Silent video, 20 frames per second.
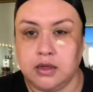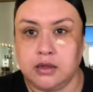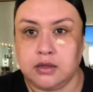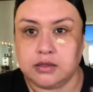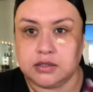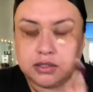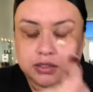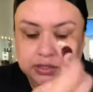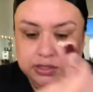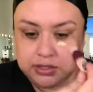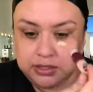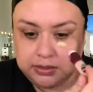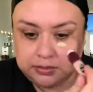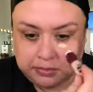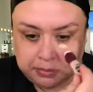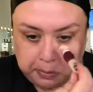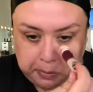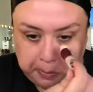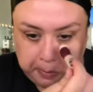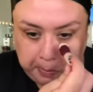It's actually
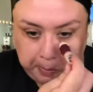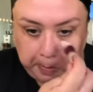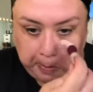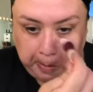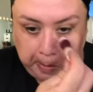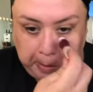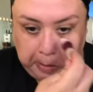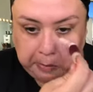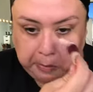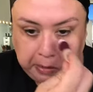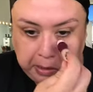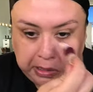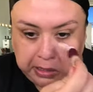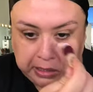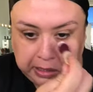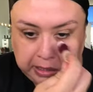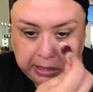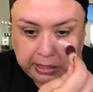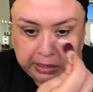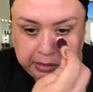a really
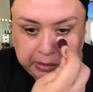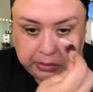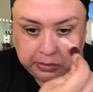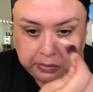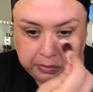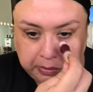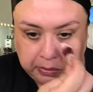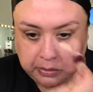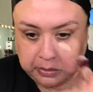yellow.